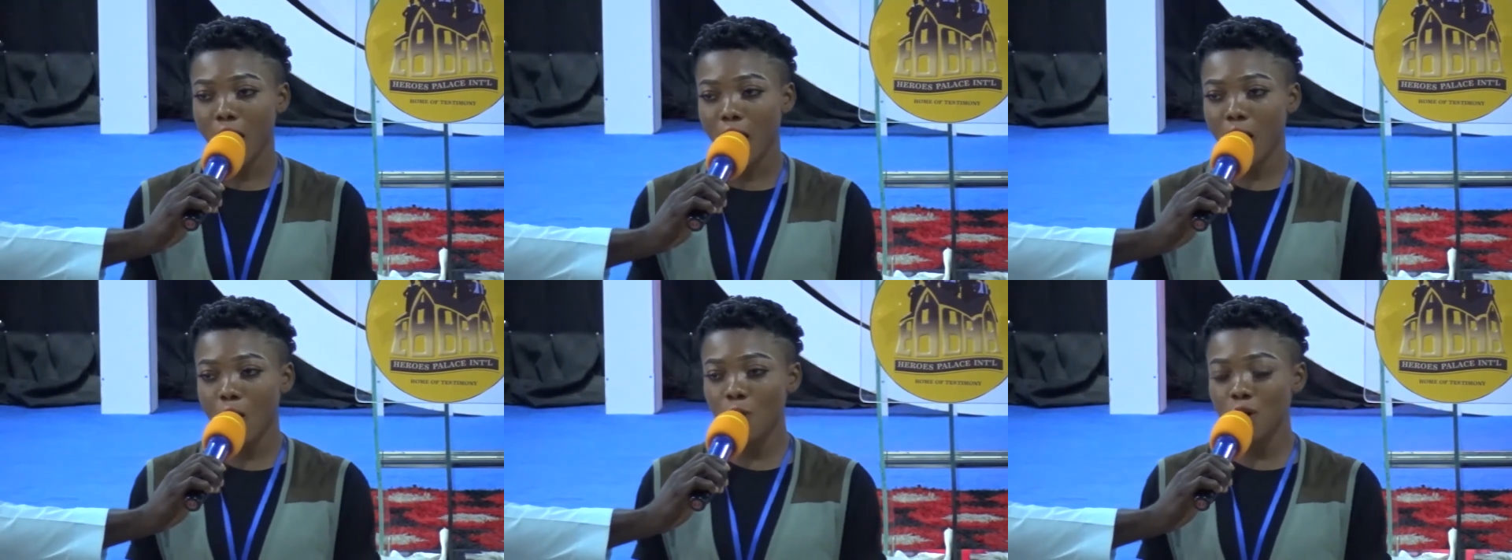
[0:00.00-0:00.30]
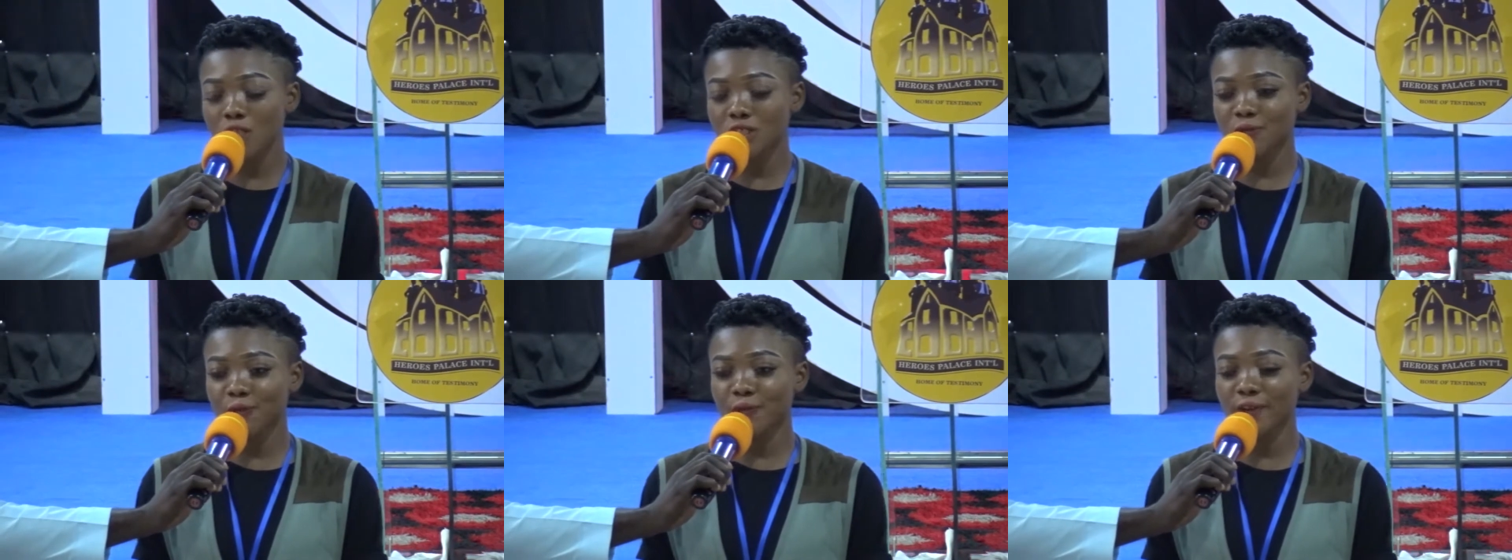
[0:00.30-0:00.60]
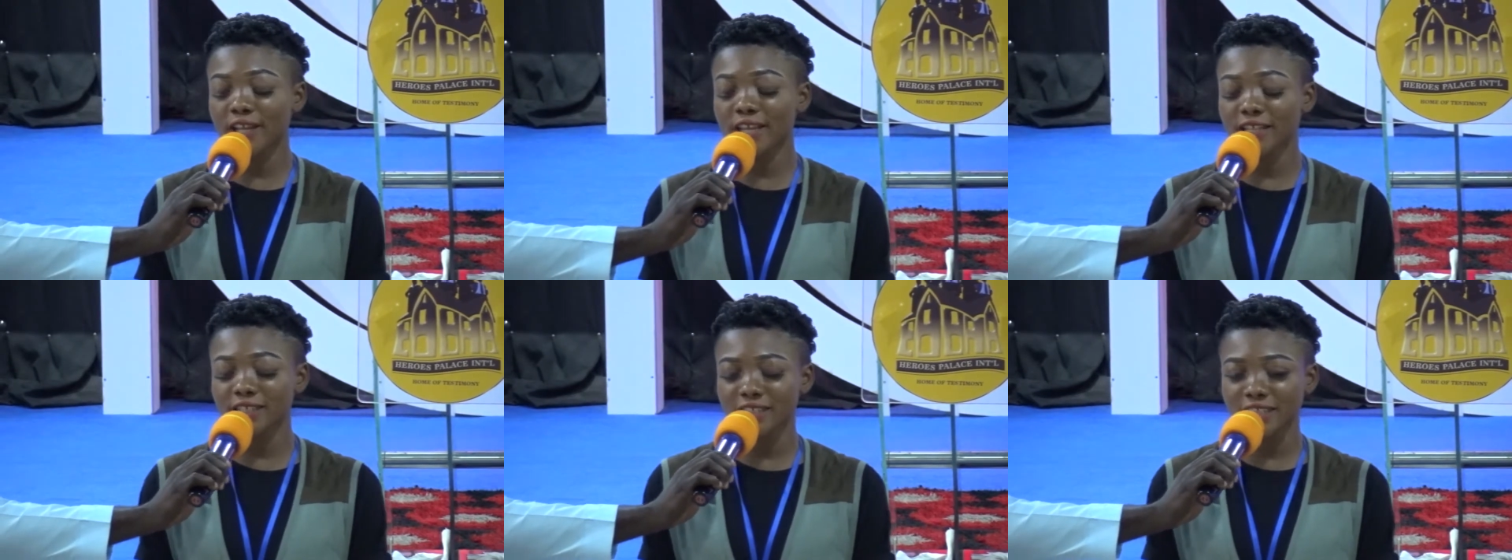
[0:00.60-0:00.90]
I was
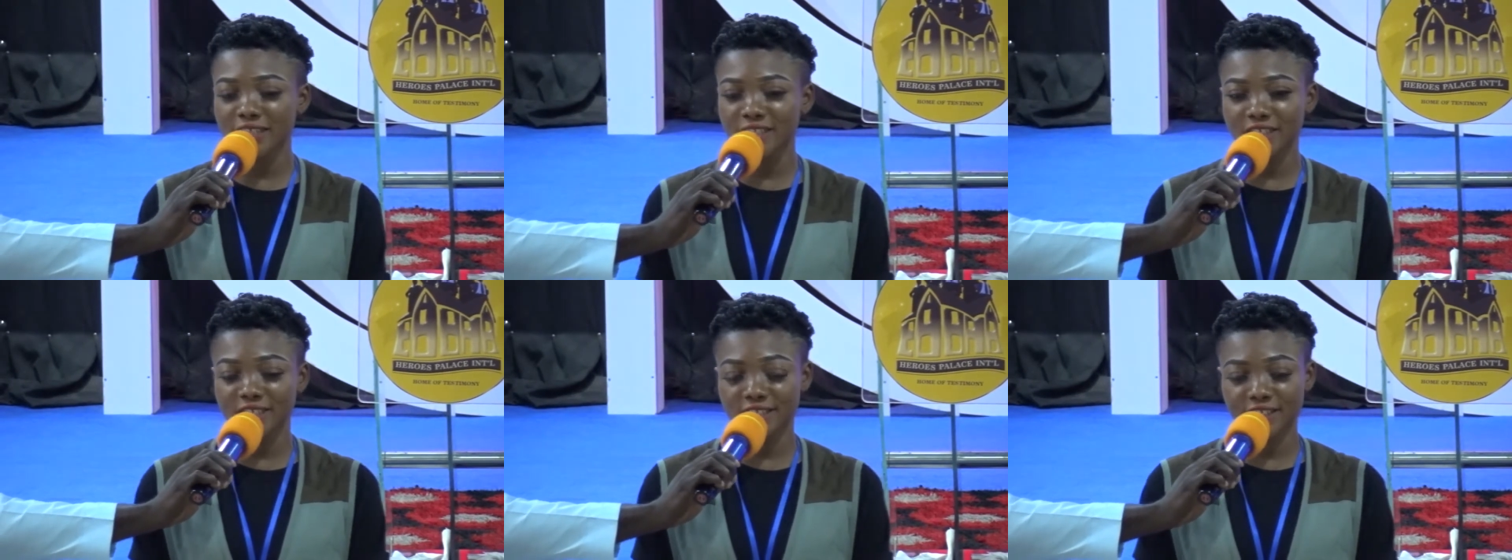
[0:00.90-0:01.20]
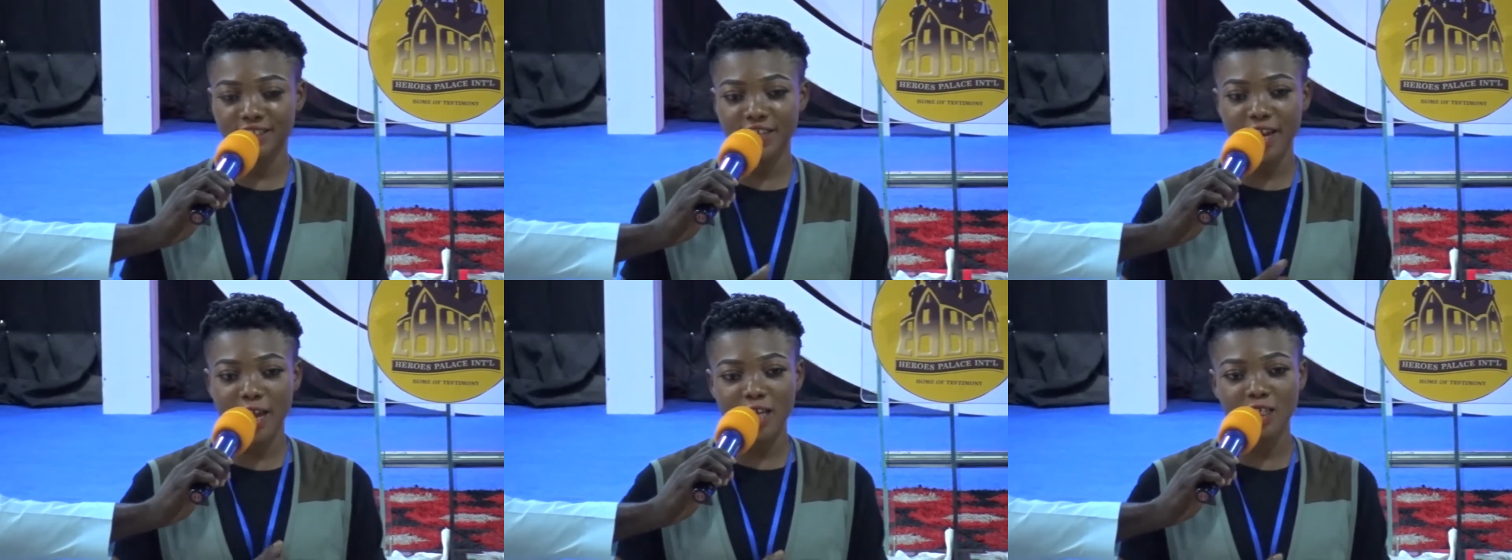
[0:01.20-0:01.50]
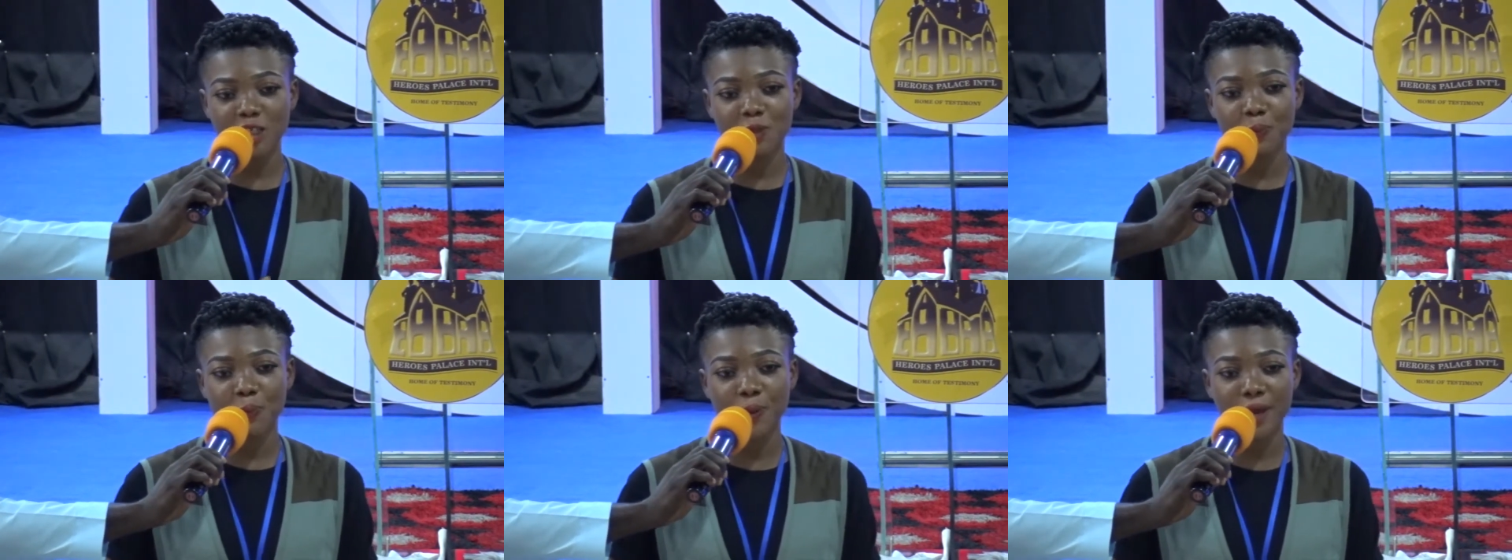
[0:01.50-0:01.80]
feeling this
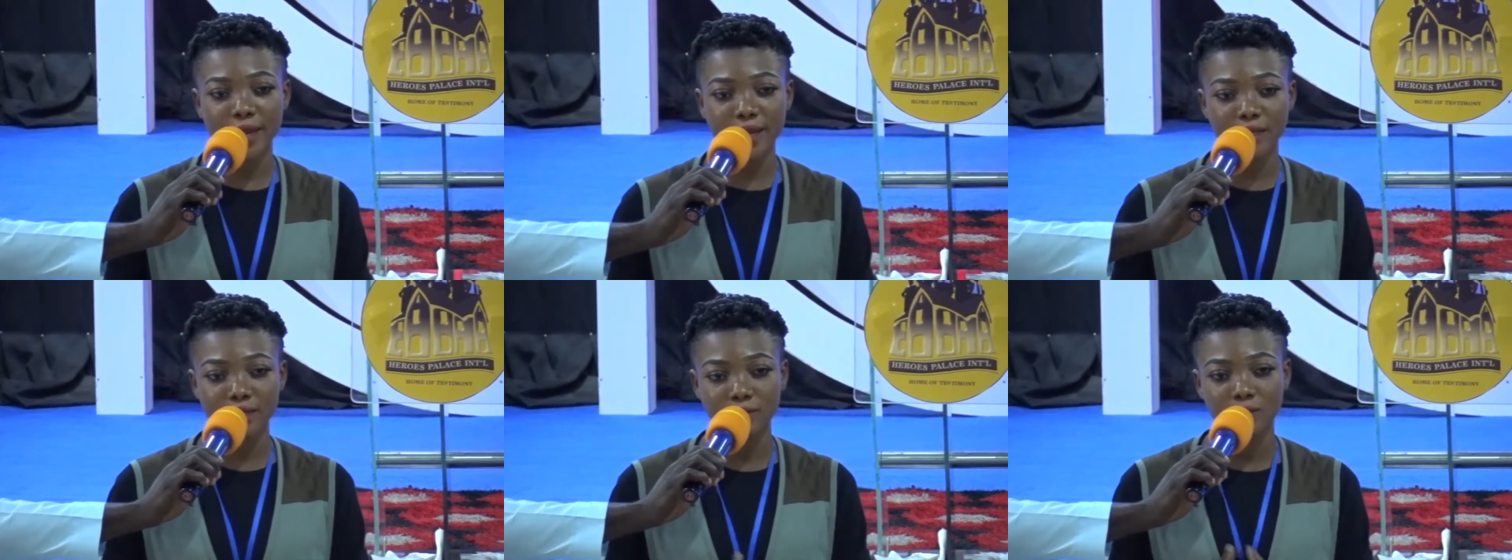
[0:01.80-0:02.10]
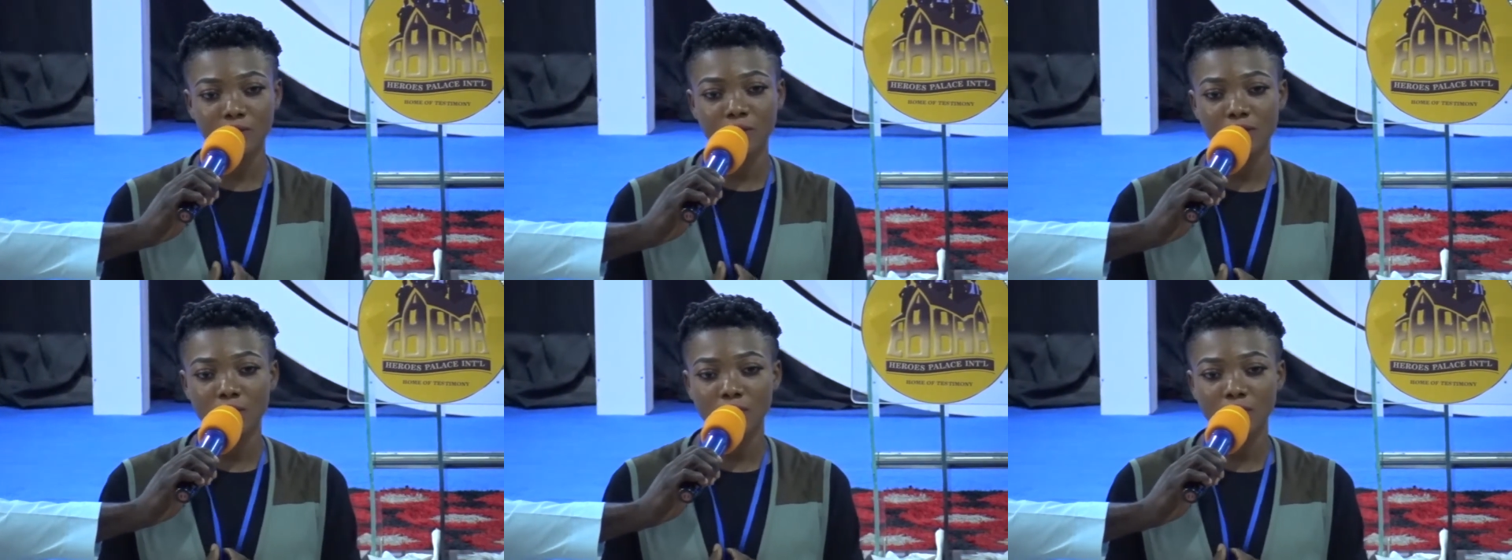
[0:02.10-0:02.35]
chest pain